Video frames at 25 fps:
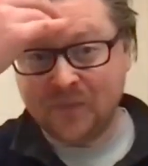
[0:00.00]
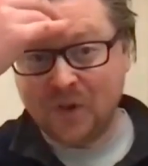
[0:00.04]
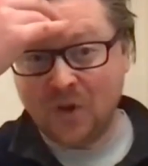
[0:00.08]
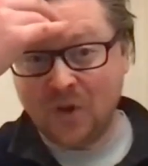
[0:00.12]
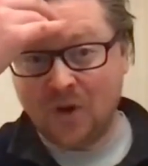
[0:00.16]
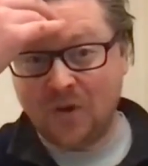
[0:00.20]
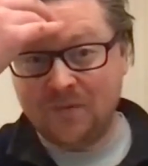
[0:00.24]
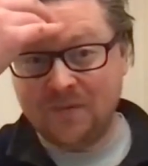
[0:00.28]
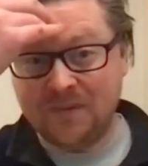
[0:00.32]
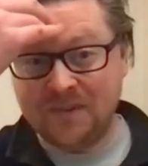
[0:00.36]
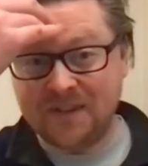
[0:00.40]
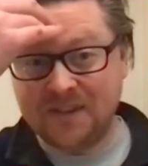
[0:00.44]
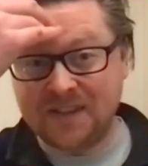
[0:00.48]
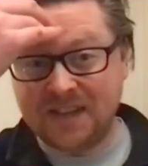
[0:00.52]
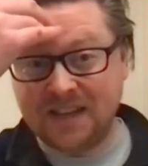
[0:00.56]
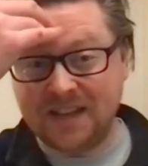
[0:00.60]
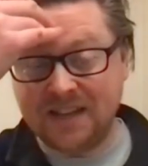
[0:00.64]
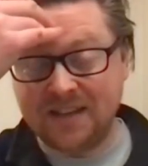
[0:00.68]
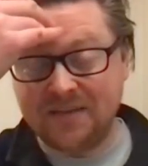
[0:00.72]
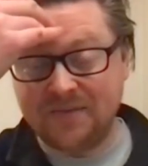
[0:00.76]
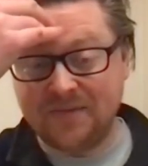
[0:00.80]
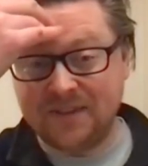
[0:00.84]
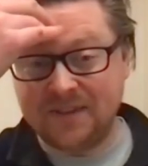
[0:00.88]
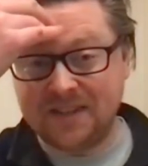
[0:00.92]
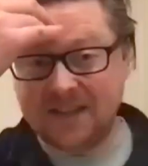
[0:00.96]
often
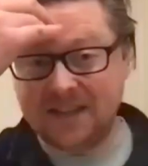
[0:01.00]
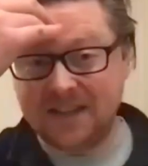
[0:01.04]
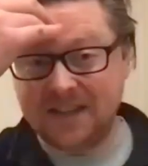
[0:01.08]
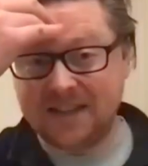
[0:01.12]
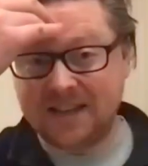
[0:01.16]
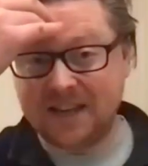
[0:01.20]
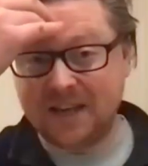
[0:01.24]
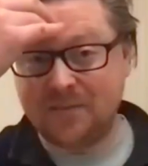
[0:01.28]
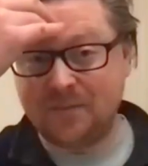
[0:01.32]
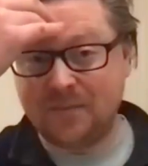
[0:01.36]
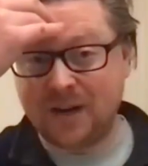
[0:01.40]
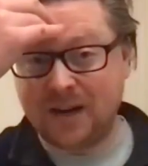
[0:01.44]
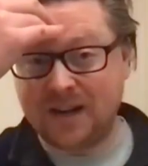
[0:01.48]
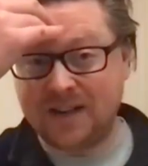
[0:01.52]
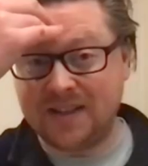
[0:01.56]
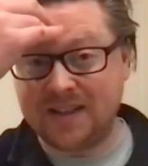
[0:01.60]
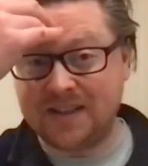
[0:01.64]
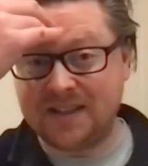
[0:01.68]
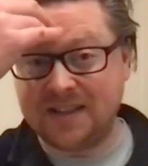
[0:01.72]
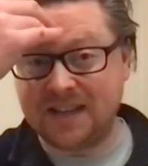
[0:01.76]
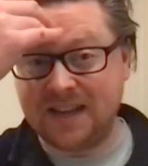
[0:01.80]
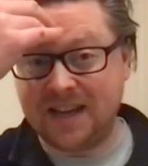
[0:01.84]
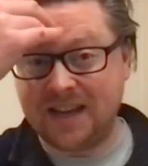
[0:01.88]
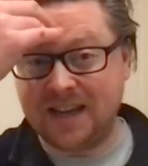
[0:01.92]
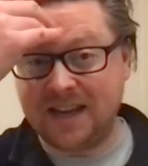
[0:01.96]
facilitated by the
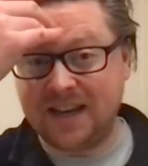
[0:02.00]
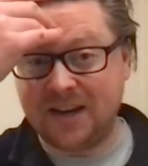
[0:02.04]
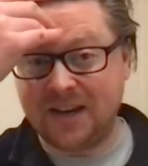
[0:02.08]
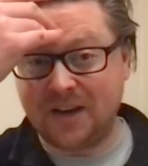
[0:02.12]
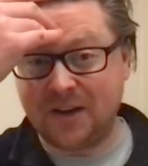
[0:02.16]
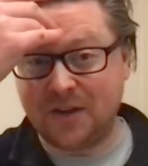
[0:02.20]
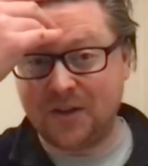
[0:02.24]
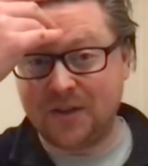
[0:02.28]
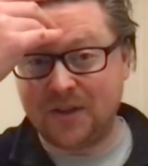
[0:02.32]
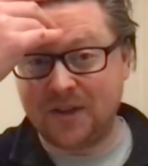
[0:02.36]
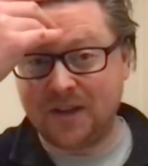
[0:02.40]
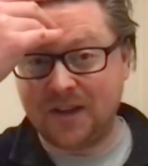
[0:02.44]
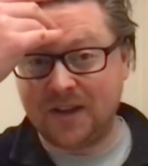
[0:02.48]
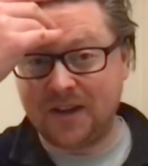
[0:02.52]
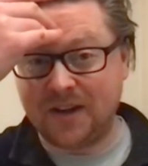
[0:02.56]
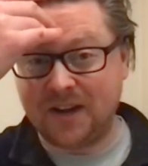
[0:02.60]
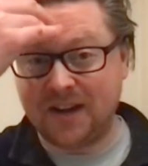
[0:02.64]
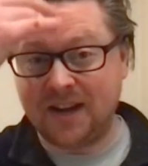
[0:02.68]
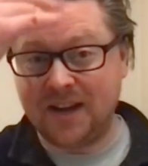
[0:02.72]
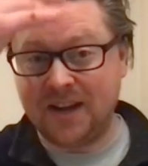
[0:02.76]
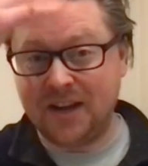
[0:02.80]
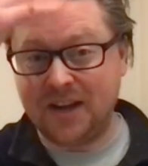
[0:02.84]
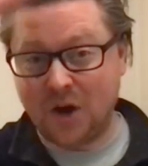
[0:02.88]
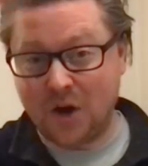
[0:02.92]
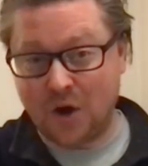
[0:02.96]
seeing in our third
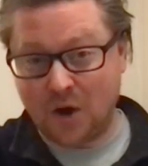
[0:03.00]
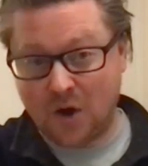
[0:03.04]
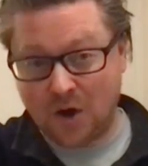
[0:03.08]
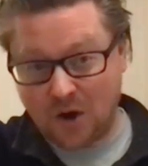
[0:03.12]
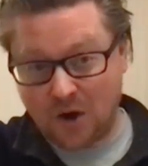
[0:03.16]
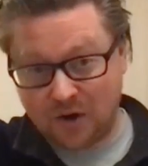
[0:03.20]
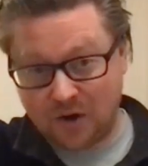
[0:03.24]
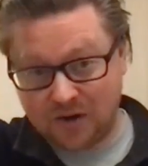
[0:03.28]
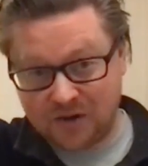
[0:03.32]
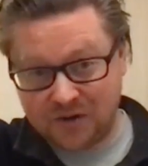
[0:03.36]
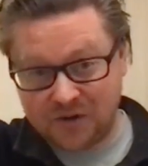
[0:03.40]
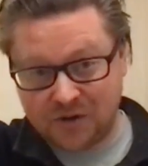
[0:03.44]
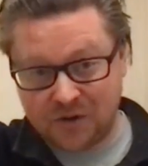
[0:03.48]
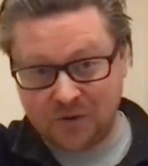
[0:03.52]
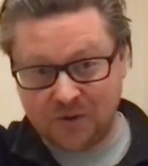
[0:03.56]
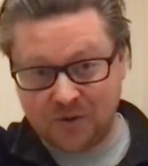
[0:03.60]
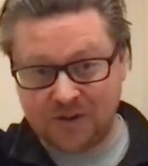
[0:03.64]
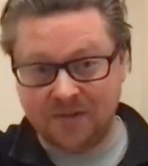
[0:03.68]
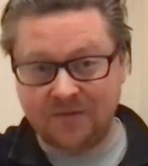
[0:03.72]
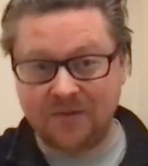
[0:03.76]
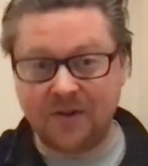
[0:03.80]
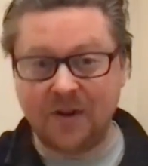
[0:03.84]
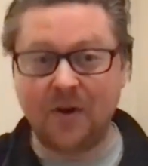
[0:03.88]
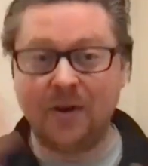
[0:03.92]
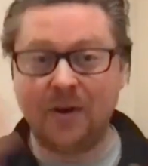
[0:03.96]
eye or our
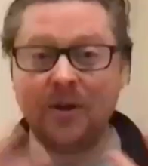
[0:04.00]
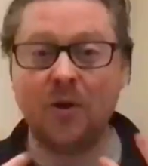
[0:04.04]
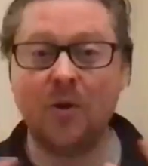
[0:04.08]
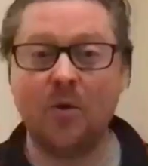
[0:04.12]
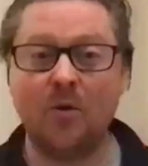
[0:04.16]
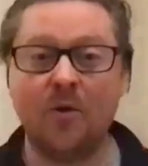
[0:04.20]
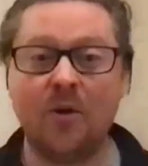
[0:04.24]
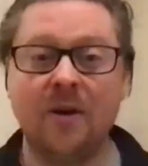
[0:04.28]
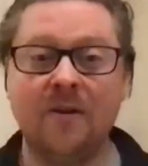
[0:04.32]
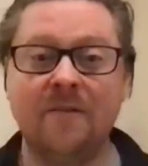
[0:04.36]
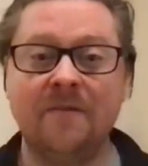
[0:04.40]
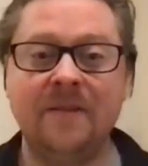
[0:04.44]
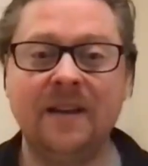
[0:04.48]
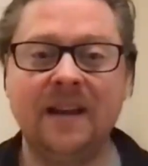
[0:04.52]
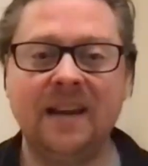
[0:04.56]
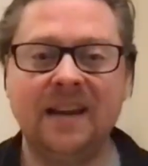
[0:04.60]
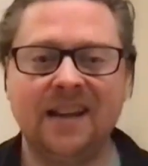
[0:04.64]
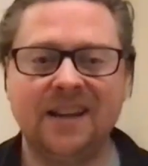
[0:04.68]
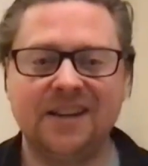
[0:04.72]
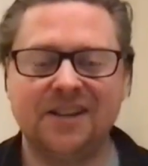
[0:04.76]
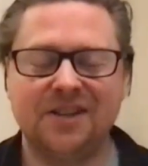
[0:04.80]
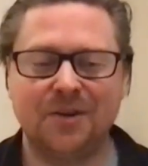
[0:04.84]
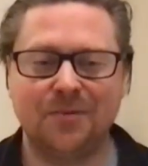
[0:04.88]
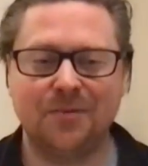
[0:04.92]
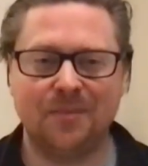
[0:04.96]
intuitive knowing or our
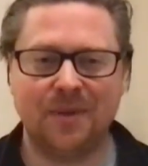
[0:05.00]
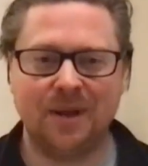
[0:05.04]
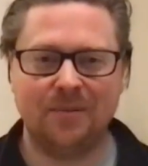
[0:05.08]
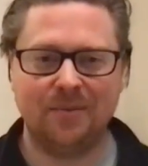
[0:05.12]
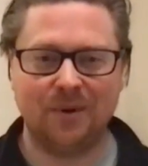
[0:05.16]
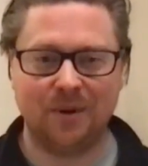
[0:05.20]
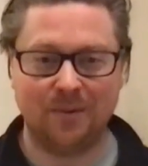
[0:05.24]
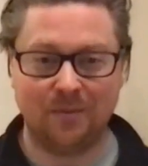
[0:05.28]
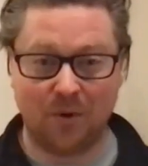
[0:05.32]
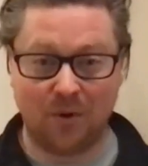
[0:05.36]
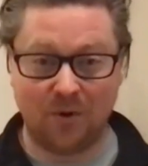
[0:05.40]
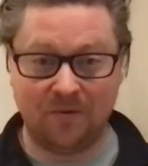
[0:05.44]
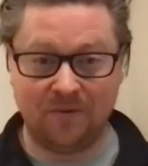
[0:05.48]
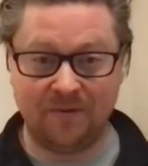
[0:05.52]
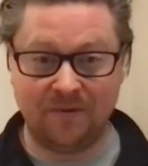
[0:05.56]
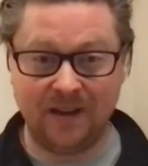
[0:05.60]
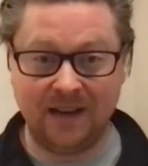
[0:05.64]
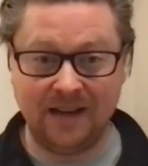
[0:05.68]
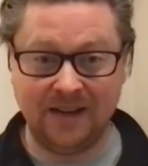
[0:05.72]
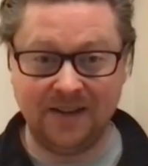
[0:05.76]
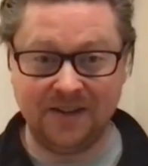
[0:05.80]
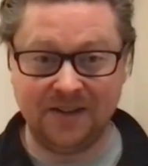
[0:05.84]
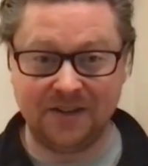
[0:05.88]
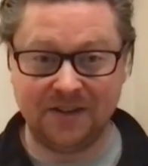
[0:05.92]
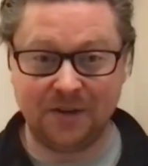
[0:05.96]
feelings. Some people are more
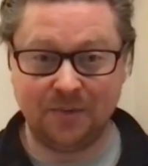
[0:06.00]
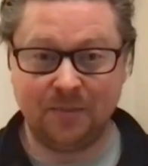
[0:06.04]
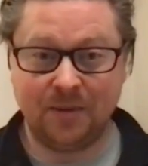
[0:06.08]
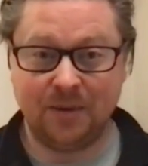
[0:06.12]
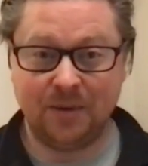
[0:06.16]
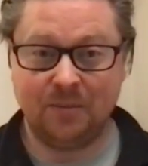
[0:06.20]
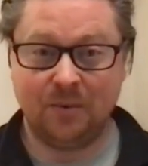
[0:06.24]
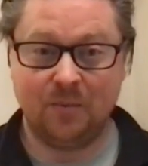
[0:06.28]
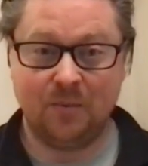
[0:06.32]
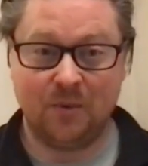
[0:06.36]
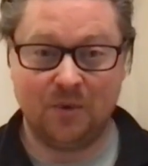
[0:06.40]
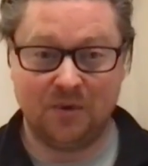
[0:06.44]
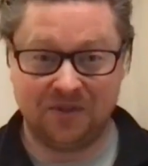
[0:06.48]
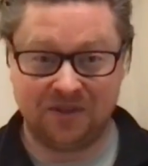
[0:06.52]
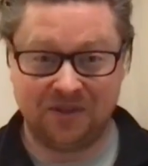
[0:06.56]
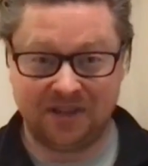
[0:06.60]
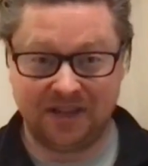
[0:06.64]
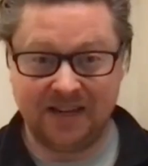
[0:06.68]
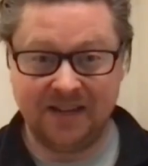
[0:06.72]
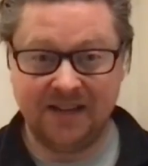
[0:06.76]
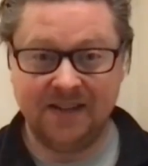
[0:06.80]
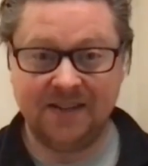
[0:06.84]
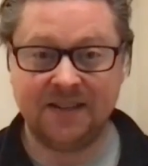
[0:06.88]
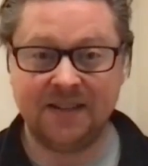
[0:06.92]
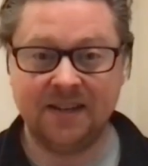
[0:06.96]
feelers, some people are more
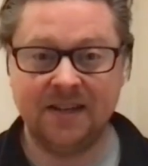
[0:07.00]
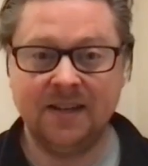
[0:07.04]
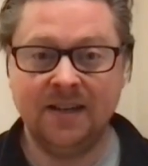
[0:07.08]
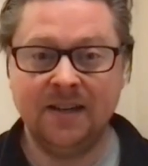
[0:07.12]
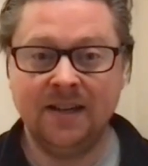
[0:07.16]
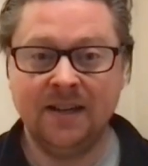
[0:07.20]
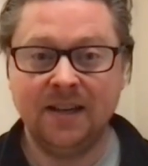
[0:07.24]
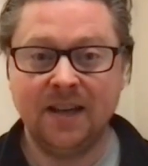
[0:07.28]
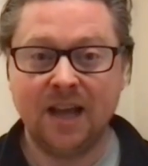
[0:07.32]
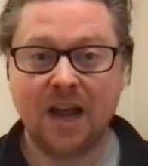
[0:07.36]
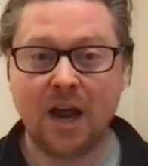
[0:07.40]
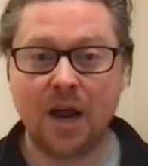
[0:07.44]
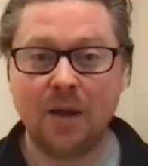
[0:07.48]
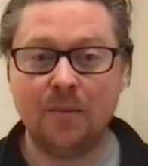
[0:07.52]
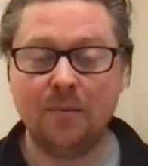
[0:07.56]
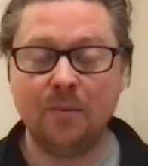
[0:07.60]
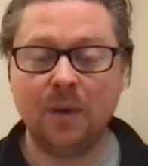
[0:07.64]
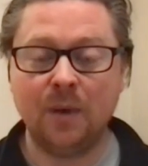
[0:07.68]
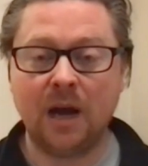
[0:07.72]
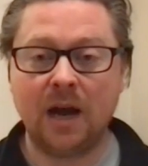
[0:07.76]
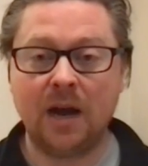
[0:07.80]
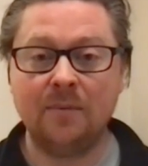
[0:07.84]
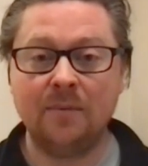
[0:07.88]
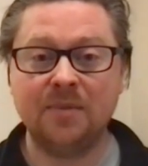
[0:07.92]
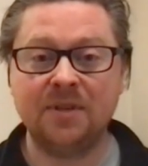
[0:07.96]
seers.
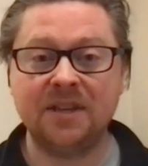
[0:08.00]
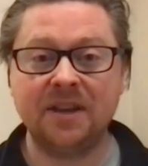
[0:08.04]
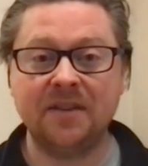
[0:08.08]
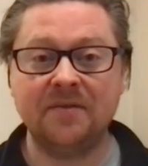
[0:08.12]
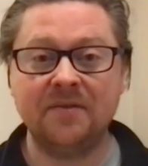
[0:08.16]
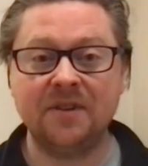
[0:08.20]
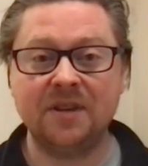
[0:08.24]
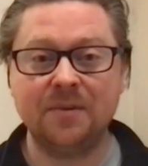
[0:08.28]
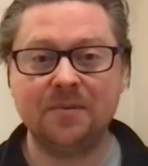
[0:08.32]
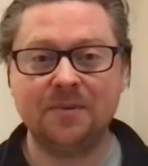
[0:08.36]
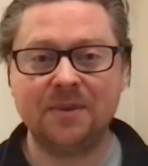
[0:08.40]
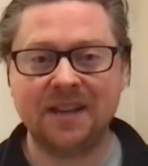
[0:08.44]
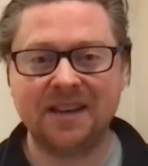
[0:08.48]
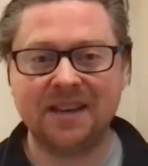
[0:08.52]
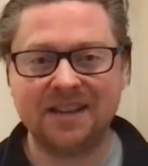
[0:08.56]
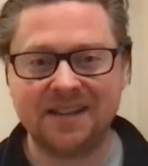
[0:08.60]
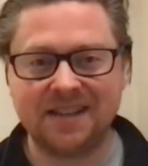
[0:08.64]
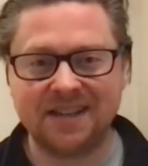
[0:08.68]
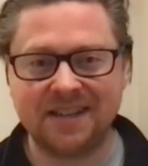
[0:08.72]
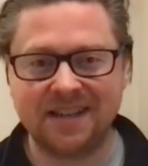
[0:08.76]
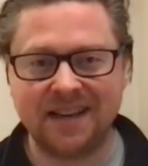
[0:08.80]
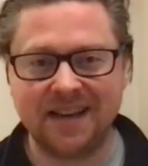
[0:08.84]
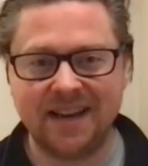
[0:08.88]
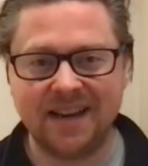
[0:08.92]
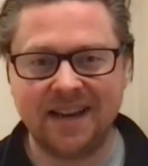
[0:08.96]
I'm I'm 70%
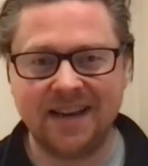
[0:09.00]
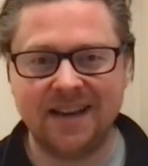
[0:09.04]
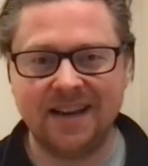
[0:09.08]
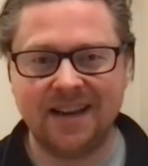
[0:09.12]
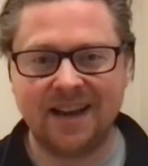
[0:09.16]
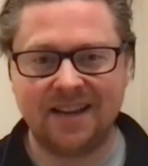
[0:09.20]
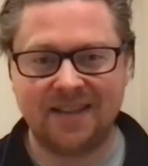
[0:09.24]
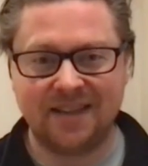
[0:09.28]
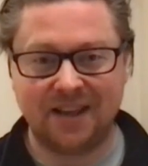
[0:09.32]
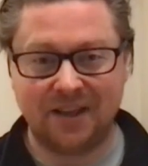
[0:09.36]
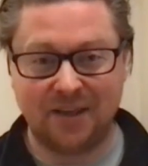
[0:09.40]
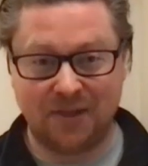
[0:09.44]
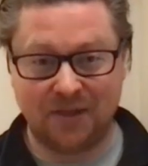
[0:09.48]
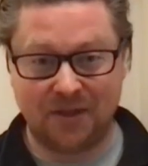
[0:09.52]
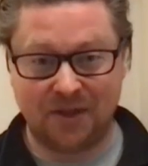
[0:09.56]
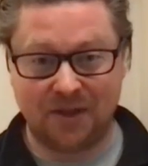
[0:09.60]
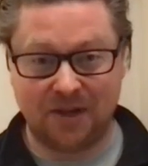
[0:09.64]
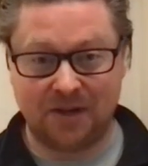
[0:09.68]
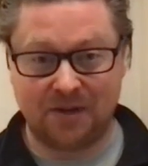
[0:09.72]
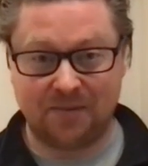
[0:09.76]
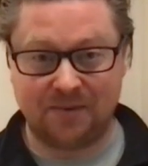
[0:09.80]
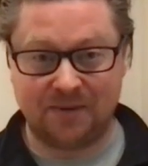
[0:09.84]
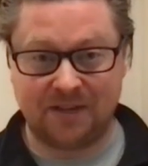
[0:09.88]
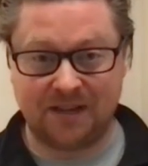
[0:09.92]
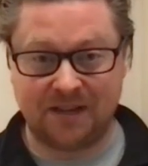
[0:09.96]
seeing and then
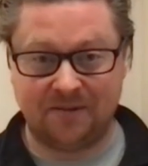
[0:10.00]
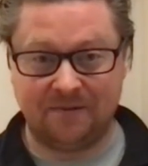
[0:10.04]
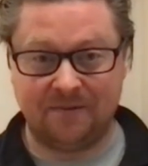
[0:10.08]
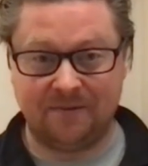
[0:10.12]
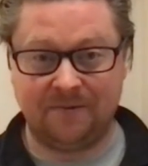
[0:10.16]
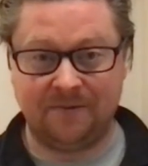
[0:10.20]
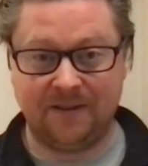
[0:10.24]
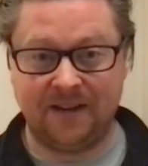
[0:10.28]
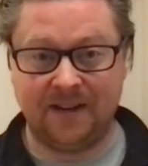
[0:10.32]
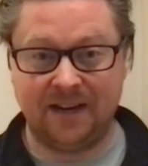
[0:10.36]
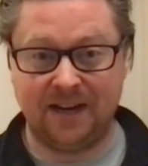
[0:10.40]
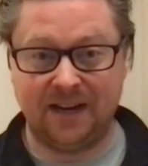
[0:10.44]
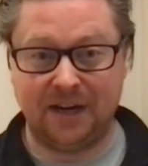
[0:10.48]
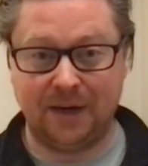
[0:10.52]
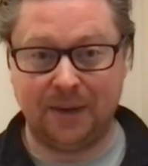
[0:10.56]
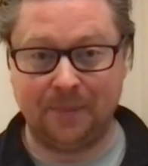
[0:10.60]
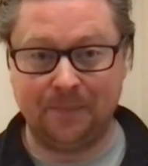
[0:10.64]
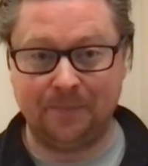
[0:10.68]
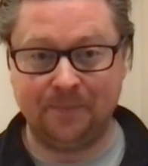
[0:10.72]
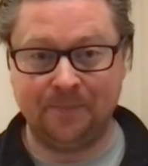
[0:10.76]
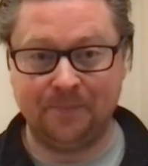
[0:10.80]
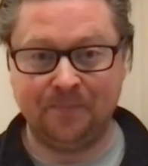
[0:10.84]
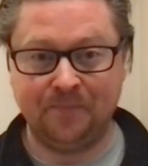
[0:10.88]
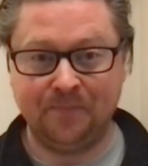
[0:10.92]
30% feeling.